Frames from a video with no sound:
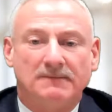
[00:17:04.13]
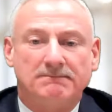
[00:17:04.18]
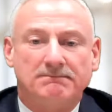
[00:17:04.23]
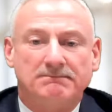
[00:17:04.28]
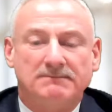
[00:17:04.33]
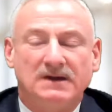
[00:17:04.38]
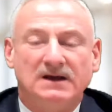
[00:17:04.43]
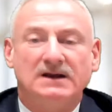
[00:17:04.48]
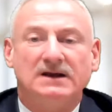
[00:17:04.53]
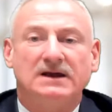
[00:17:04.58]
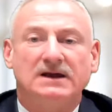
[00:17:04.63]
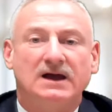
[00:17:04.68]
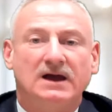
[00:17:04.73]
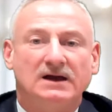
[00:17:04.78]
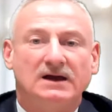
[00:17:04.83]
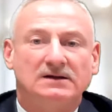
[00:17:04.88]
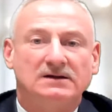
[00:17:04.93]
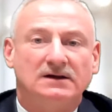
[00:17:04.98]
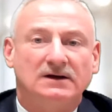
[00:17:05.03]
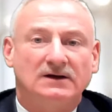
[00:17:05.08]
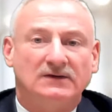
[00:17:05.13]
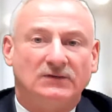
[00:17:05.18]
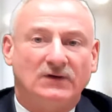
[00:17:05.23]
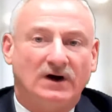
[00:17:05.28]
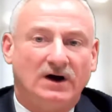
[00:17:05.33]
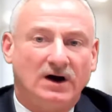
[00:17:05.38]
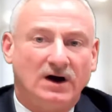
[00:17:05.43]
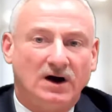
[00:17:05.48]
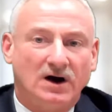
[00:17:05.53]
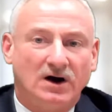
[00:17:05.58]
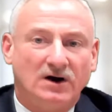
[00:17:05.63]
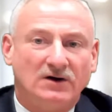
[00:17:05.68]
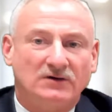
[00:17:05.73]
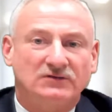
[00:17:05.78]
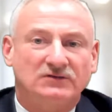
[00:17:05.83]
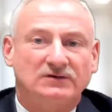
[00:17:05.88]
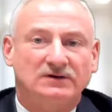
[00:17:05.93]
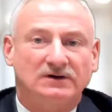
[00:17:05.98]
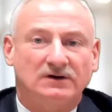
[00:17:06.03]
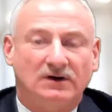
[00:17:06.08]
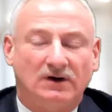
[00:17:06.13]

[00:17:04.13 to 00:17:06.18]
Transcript: mitigate the harsh